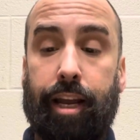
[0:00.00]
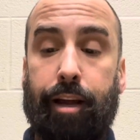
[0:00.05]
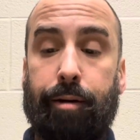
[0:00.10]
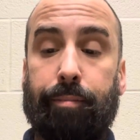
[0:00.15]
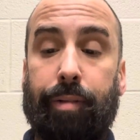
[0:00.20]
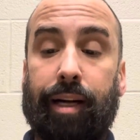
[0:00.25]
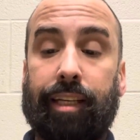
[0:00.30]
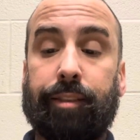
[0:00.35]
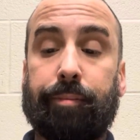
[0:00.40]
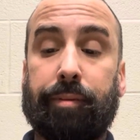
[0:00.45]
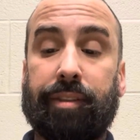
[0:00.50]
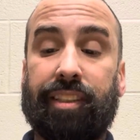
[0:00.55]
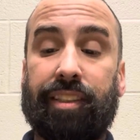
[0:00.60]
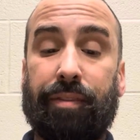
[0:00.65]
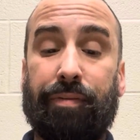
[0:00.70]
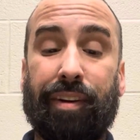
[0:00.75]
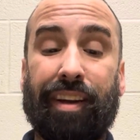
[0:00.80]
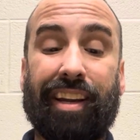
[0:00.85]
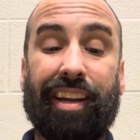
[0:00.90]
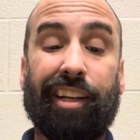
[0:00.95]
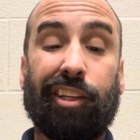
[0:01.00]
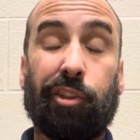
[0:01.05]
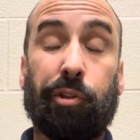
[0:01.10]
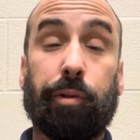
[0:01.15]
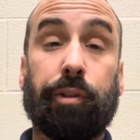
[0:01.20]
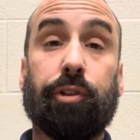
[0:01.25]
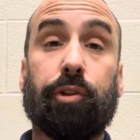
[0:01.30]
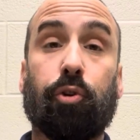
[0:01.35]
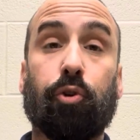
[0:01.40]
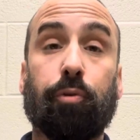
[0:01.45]
by specific
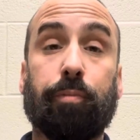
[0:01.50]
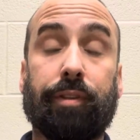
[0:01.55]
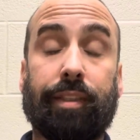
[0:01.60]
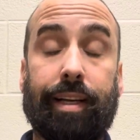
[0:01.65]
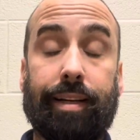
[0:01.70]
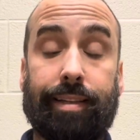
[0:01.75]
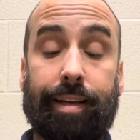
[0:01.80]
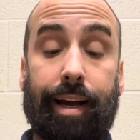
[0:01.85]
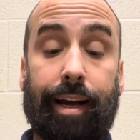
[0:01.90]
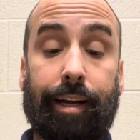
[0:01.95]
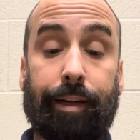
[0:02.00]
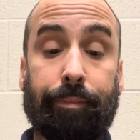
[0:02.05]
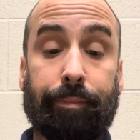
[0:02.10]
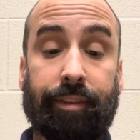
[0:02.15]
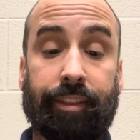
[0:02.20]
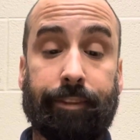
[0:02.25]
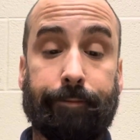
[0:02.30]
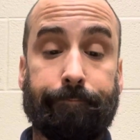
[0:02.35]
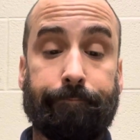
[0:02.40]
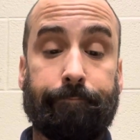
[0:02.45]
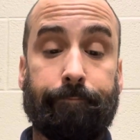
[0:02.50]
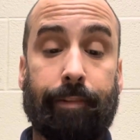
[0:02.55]
interest groups at times,